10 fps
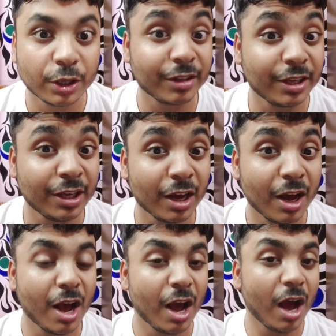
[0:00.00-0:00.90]
See
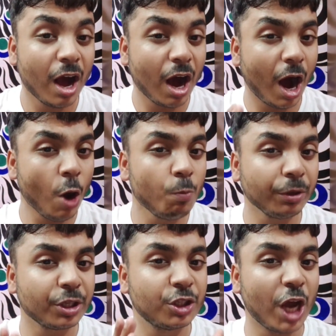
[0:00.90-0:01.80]
how
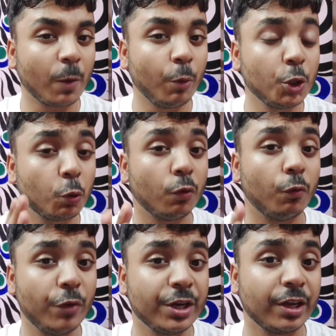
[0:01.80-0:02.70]
much jackpot you could
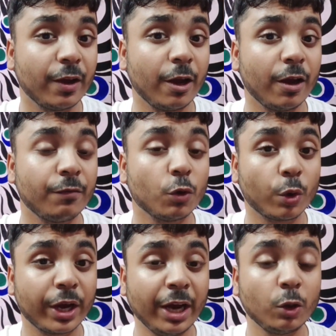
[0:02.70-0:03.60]
win if
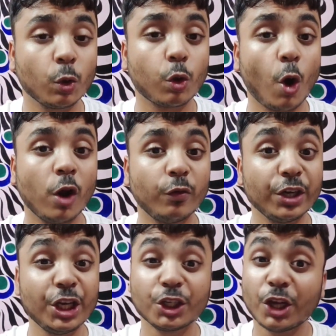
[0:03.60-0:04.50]
you get to solve
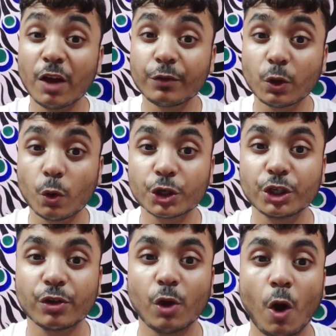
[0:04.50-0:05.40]
each and every
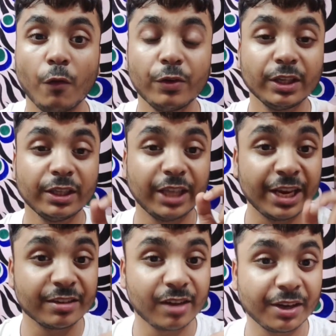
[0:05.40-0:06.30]
questions of the
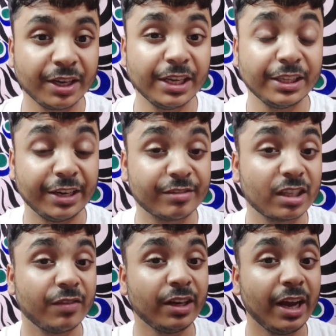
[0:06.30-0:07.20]
NCERT that is
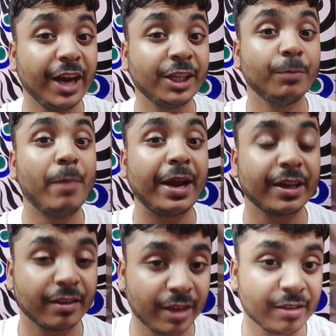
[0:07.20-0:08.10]
given at the back
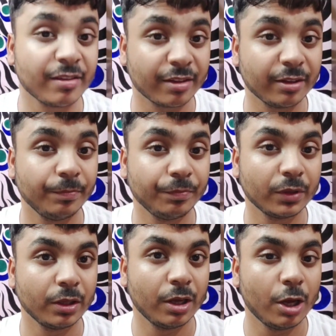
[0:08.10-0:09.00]
exercises.
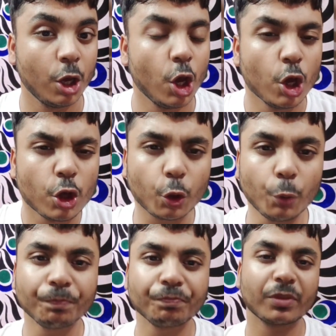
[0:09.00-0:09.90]
So